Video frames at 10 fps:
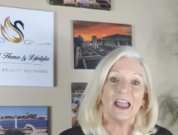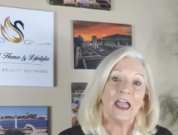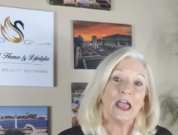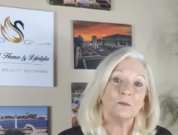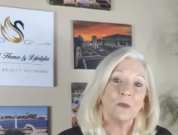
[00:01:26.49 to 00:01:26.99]

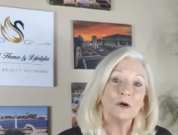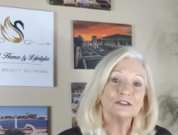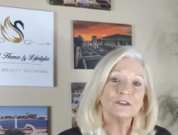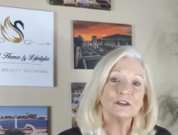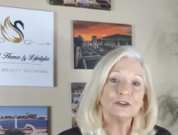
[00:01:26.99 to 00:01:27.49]
And most
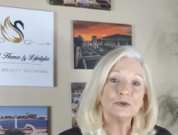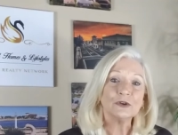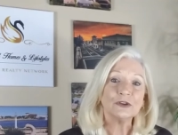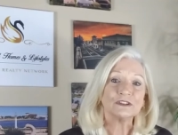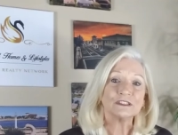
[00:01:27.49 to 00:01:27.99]
of the
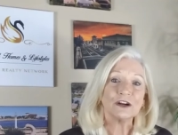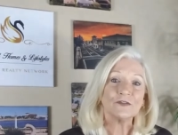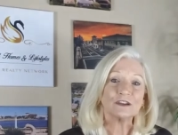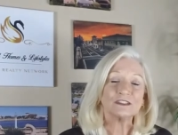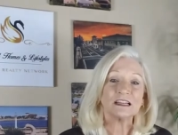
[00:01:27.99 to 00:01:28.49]

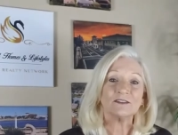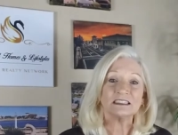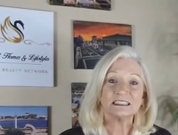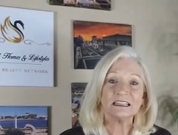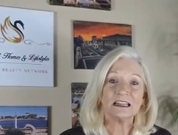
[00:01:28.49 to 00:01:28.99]
do-it-yourselfers that I've
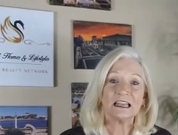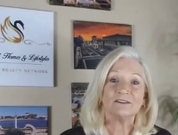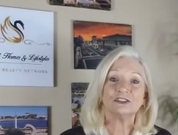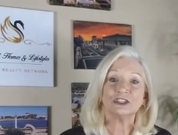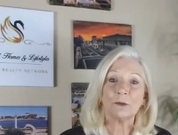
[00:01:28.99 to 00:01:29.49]
seen that
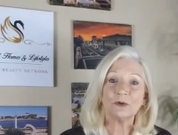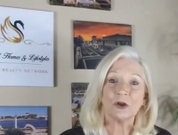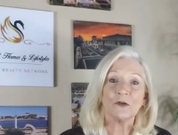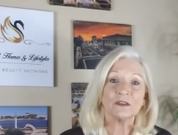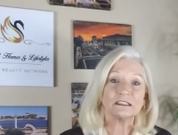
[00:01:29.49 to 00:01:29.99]
have jumped
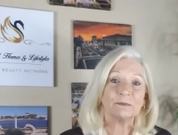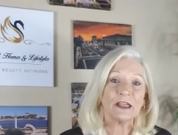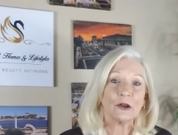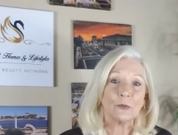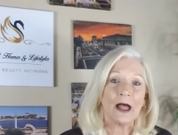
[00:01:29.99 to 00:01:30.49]
on this
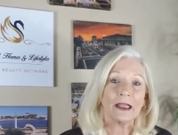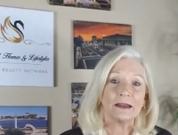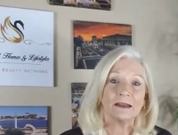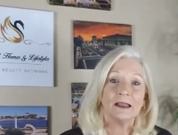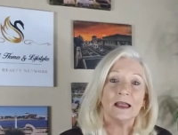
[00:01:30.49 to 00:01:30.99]

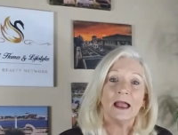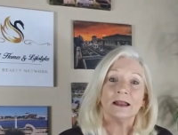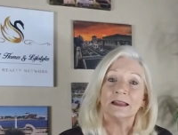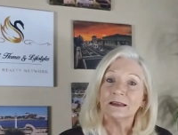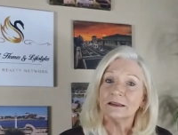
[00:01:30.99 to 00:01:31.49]
bandwagon
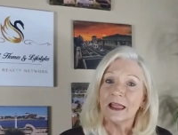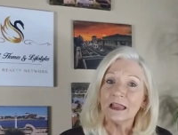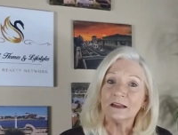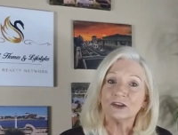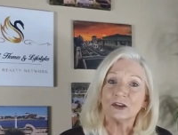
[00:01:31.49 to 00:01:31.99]
didn't take into